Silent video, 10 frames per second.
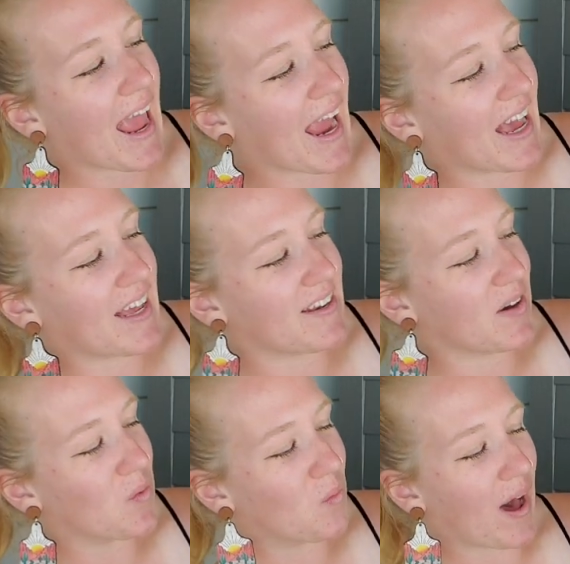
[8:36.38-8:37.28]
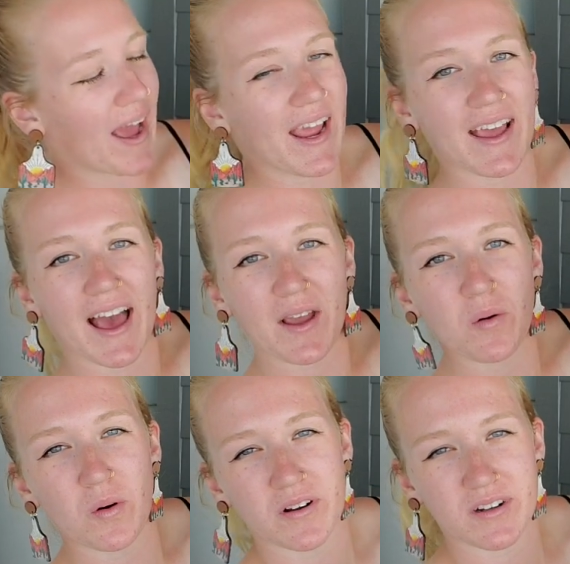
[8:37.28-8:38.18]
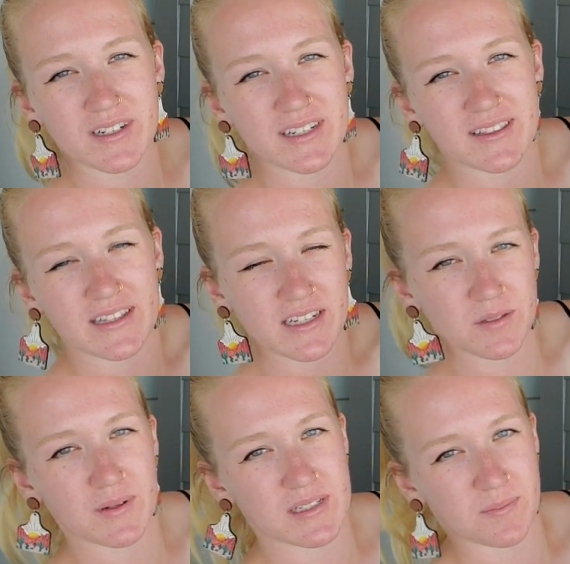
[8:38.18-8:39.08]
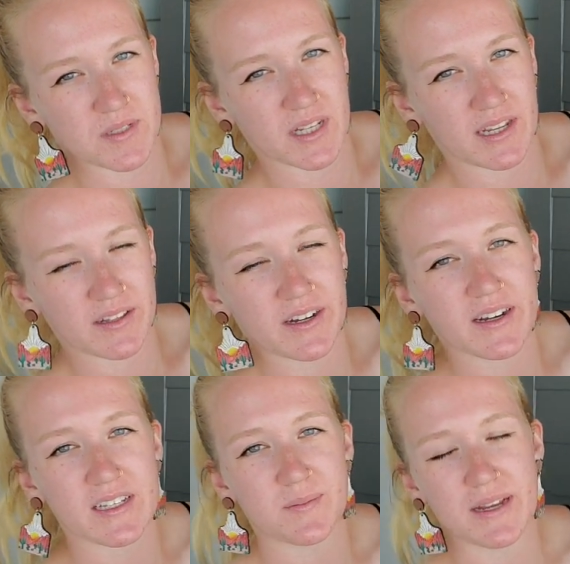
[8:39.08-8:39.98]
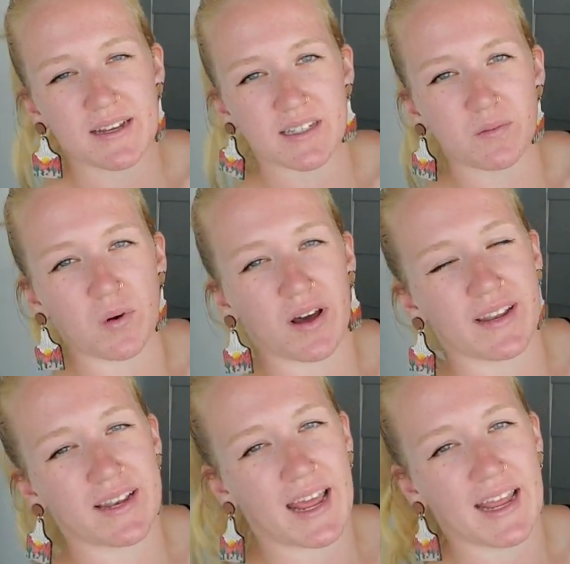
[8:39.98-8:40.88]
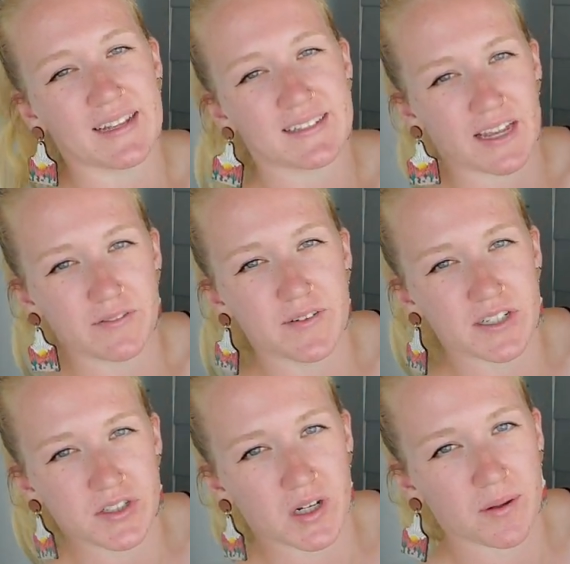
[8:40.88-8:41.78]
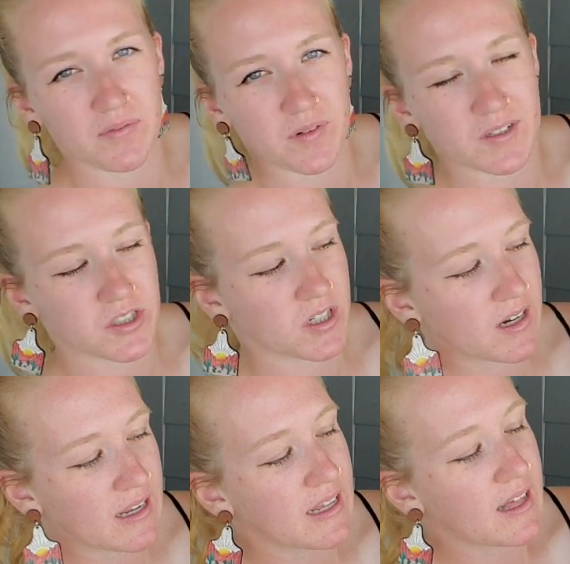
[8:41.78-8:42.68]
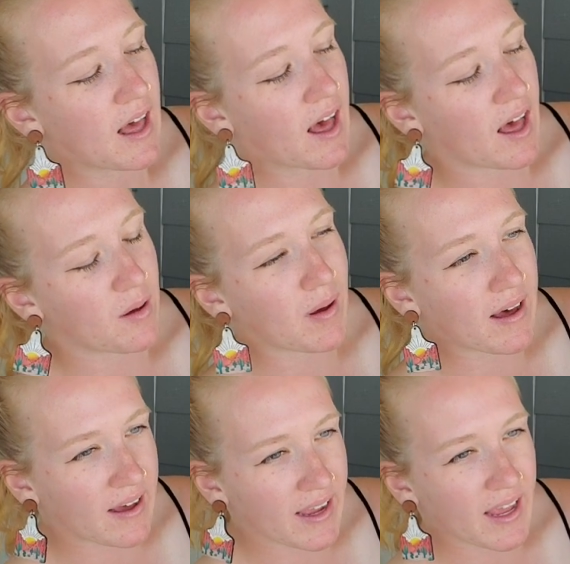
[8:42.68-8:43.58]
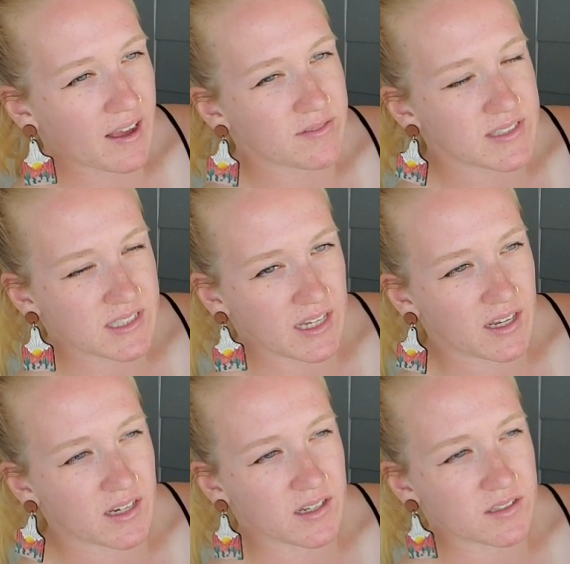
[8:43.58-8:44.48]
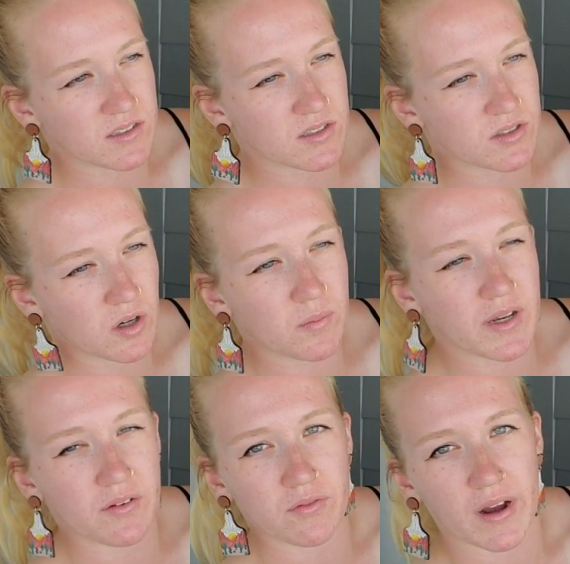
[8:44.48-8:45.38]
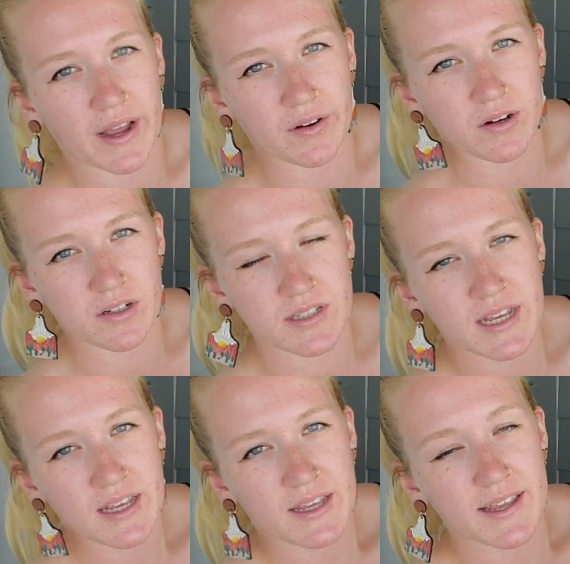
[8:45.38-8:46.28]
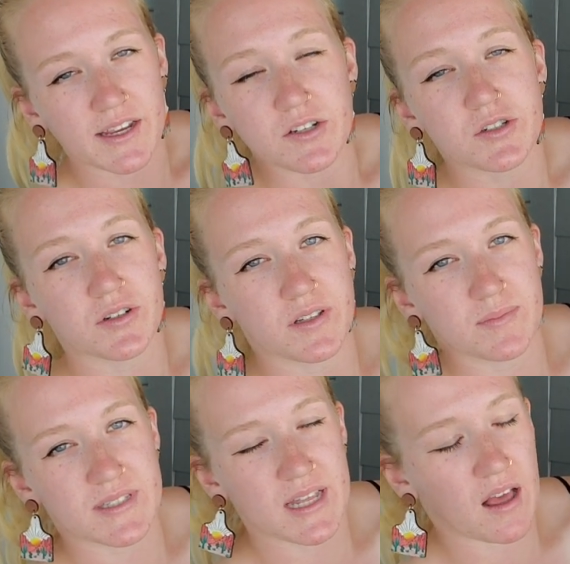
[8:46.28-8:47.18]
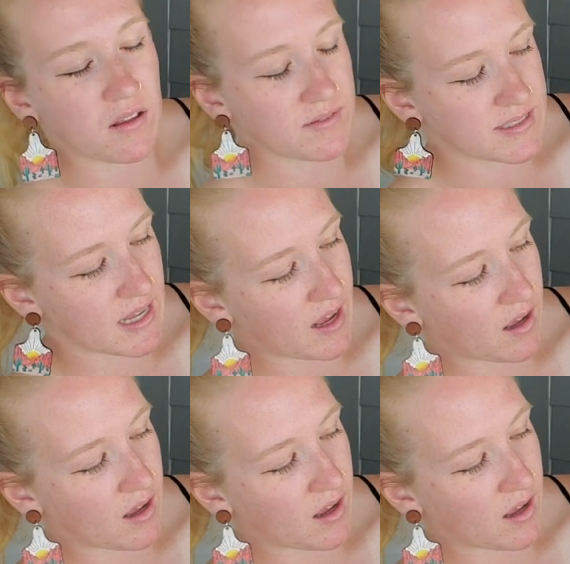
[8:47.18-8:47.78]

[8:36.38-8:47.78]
And why I ordered these ones in particular is because I wanted a safety stirrup for sure. I have seen so many riders injure themselves